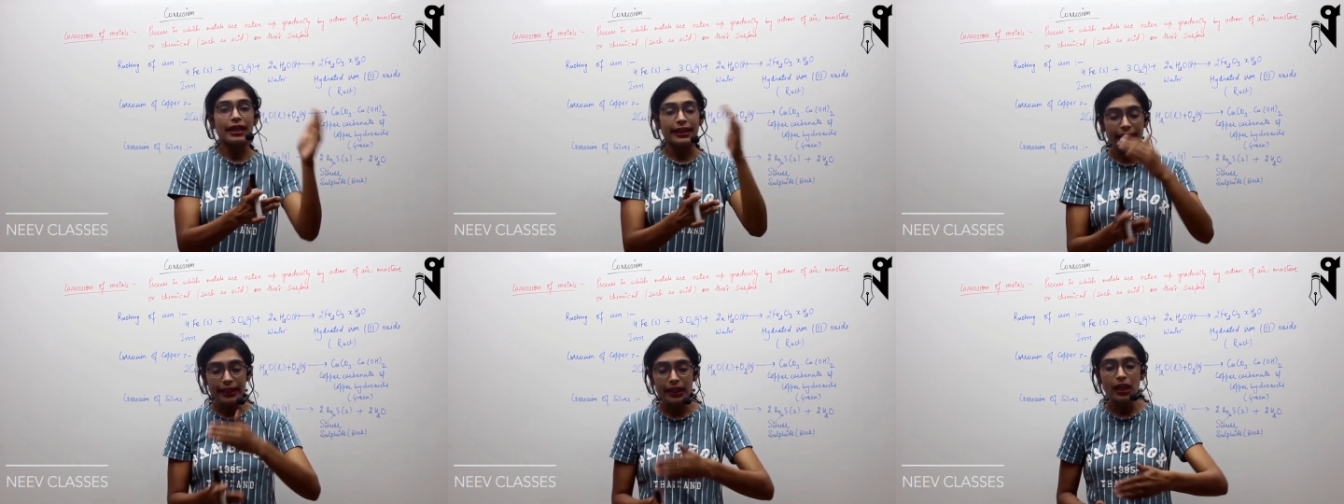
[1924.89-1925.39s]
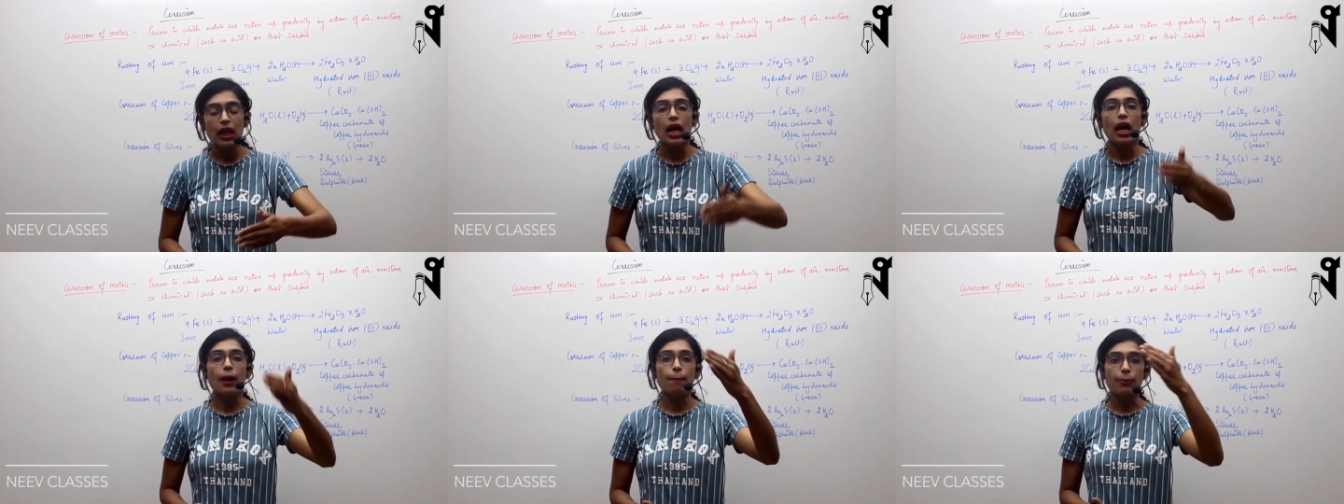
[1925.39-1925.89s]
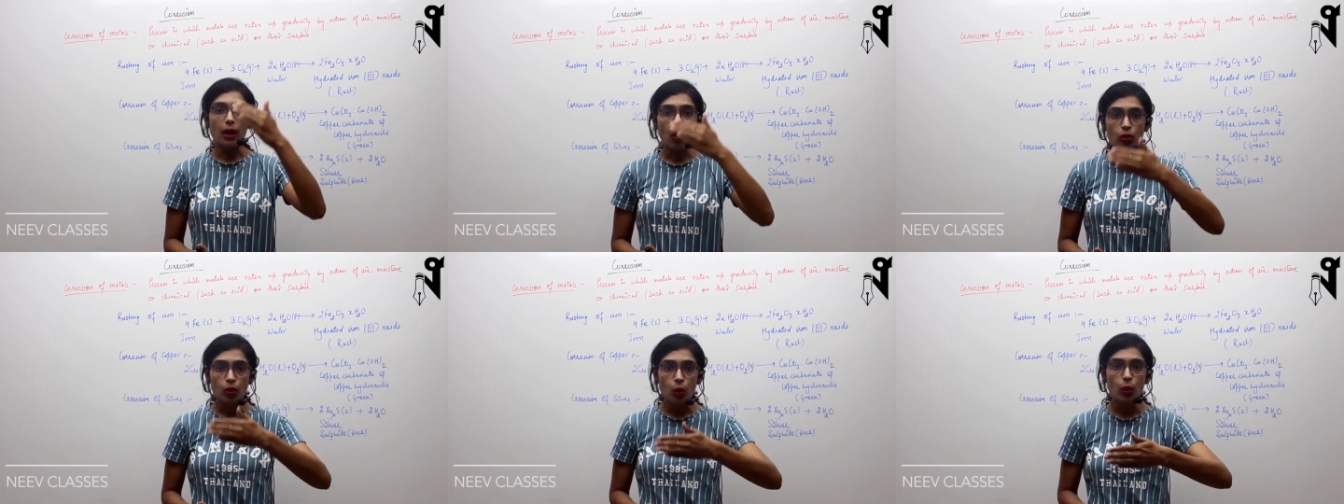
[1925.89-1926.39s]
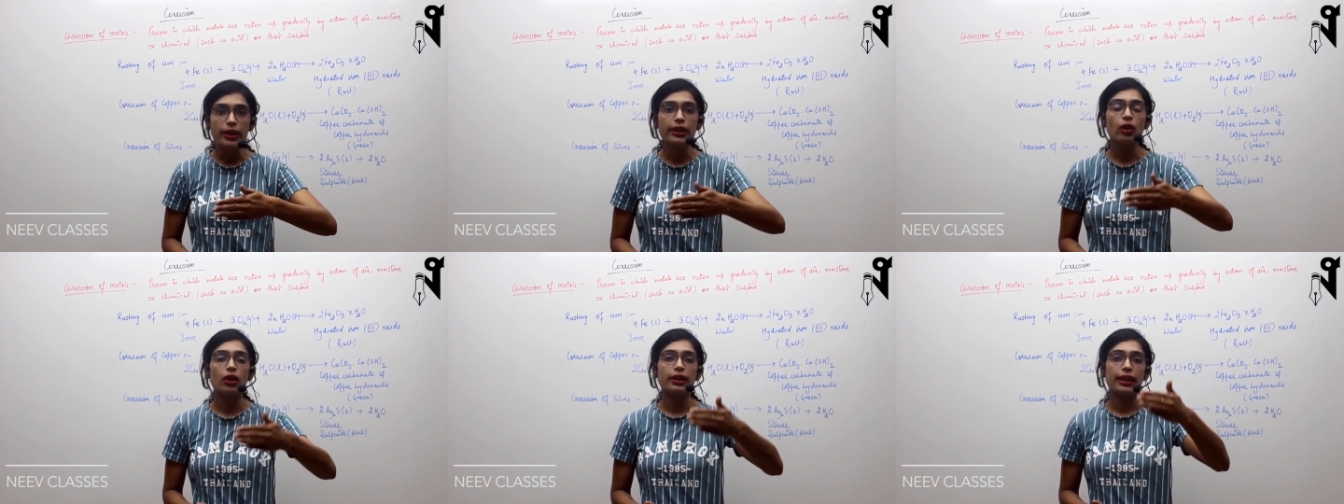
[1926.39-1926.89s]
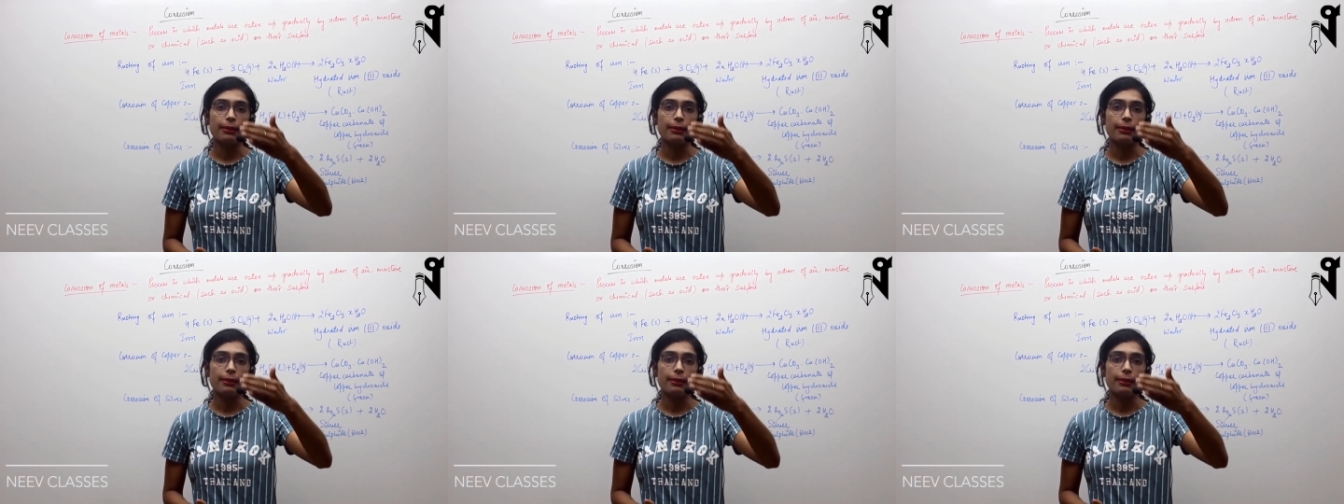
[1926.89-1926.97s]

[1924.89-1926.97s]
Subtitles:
get a brown coating on